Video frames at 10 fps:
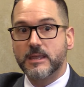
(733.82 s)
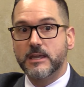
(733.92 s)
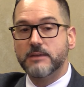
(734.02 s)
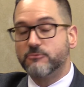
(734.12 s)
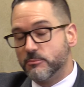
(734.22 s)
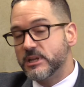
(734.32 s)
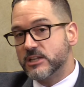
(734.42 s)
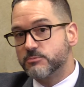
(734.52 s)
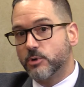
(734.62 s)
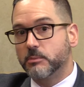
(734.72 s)
And for me,
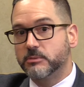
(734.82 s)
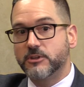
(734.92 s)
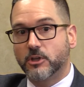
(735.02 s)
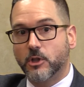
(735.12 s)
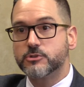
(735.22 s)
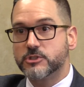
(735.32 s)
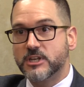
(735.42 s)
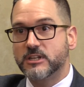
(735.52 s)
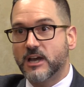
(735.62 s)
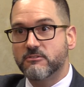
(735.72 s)
it's probably the closest
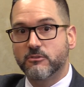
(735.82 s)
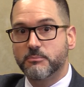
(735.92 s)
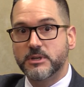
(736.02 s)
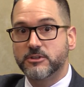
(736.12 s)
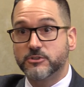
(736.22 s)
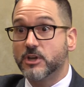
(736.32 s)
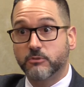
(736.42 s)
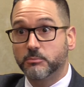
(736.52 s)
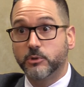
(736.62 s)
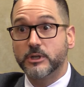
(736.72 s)
thing that I've ever been to
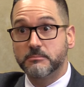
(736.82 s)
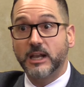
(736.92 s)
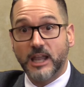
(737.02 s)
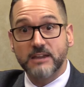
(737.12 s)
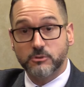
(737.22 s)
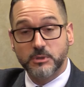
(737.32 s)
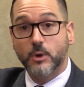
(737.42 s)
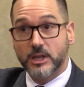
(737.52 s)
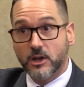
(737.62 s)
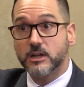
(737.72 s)
self-employed in my life, to be
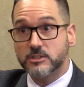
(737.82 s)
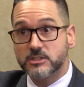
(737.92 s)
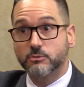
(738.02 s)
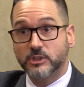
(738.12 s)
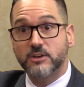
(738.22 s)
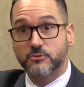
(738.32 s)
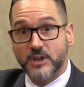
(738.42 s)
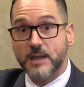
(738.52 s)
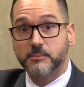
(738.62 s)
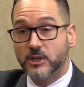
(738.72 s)
quite honest. It's really a
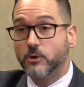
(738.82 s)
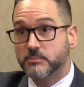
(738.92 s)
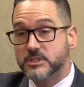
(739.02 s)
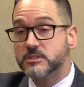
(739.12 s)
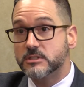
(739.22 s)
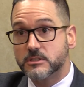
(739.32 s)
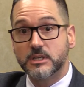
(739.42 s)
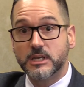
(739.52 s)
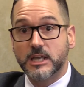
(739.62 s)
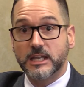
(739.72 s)
family-owned business.
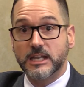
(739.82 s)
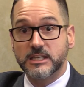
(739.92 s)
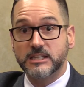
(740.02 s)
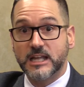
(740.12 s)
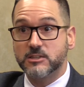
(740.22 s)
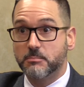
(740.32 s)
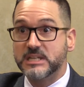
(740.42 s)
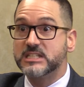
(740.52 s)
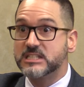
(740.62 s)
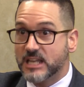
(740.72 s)
And I think that's a
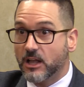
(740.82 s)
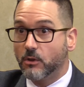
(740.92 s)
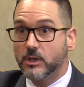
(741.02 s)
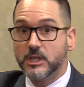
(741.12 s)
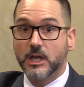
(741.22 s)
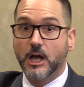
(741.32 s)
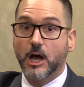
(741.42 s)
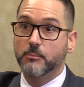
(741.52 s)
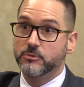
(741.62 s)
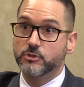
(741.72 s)
big sell
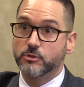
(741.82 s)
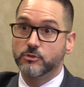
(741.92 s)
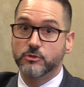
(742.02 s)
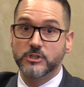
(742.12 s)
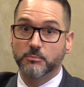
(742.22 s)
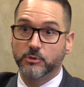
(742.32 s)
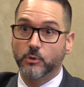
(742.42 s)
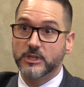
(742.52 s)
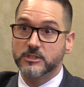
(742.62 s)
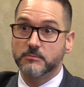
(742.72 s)
to the
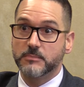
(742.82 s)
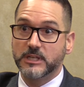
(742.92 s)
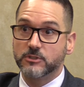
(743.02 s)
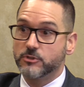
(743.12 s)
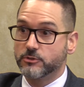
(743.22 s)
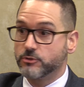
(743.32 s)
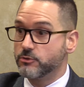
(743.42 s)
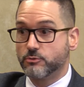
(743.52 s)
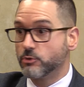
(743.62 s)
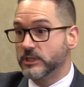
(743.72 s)
employees, because there's
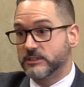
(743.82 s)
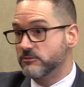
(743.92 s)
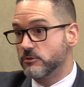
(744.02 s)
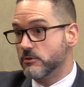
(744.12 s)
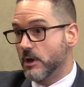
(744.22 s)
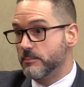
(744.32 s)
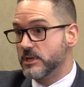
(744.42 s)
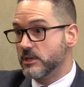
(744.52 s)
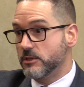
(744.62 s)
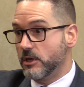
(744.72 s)
really
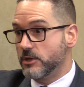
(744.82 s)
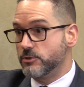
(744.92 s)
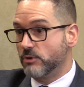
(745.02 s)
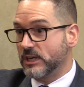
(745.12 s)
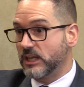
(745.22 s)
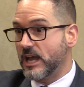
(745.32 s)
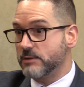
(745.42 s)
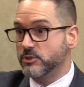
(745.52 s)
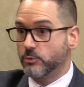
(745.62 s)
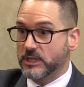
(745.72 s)
a direct line
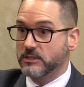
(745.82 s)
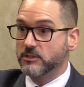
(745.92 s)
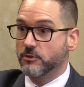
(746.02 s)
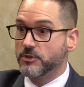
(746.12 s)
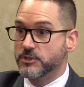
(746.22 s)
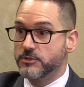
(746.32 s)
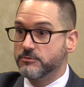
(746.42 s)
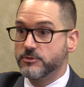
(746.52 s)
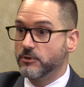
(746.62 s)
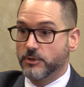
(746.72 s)
between
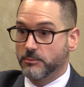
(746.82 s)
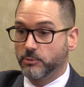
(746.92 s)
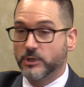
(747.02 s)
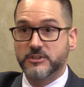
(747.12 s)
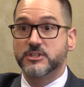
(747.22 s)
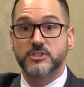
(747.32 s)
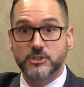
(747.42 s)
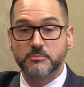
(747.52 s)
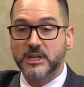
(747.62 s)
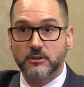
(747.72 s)
the employee and the
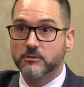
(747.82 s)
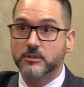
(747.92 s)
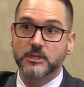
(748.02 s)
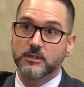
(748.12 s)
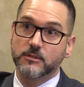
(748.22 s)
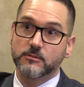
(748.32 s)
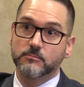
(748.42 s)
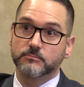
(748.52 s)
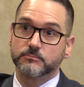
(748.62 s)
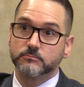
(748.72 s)
decision maker.
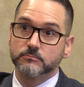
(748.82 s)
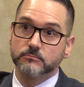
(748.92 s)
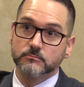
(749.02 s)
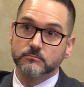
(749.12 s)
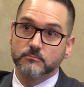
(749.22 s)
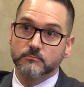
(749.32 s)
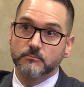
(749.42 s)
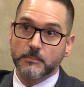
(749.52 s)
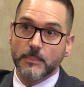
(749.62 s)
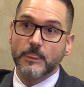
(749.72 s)
Support is the
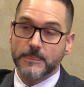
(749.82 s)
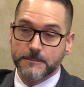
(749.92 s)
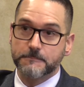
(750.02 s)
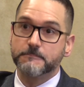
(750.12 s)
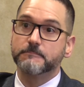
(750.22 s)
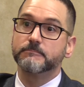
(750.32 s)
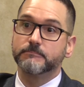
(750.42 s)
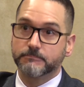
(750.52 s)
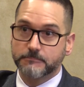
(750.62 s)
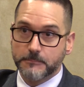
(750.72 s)
word that really
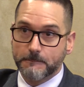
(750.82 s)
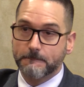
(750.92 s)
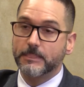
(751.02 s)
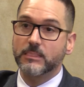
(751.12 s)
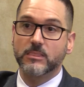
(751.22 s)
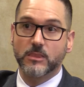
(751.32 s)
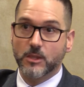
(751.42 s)
comes to mind for me.